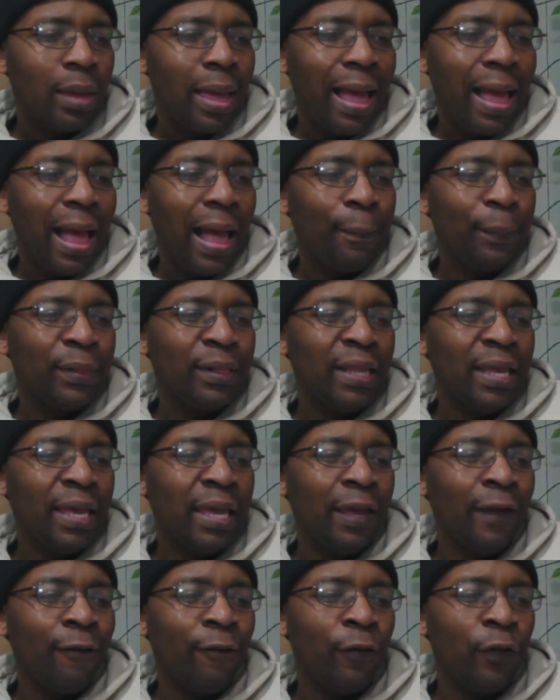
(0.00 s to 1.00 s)
I
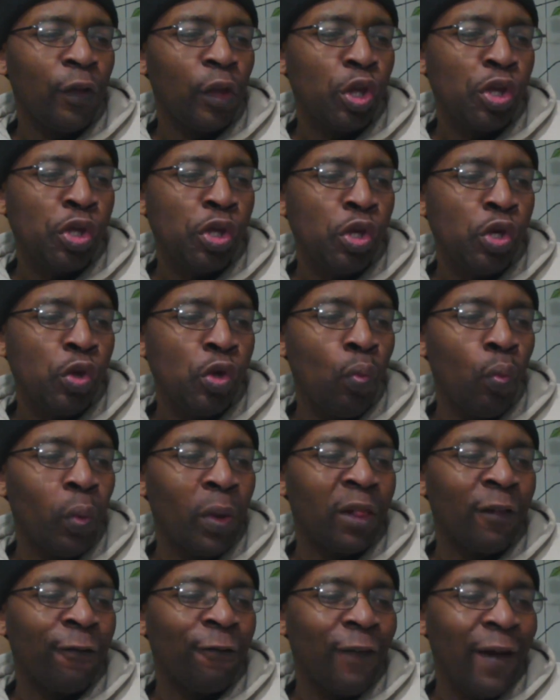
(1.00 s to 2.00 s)
believe you
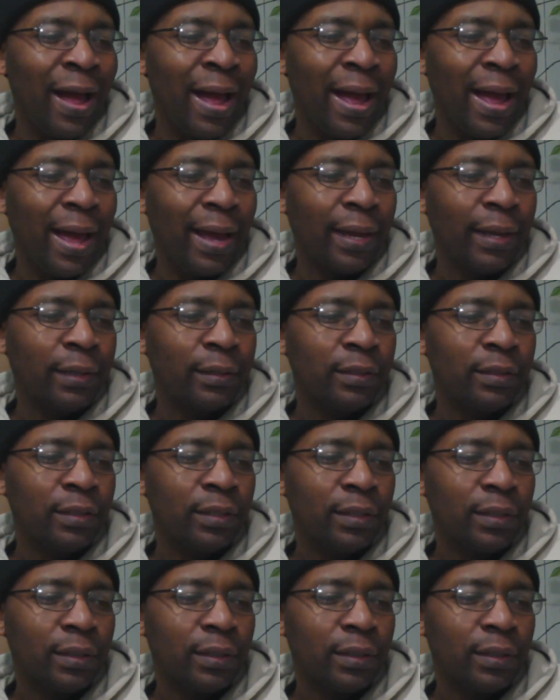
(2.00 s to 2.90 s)
will find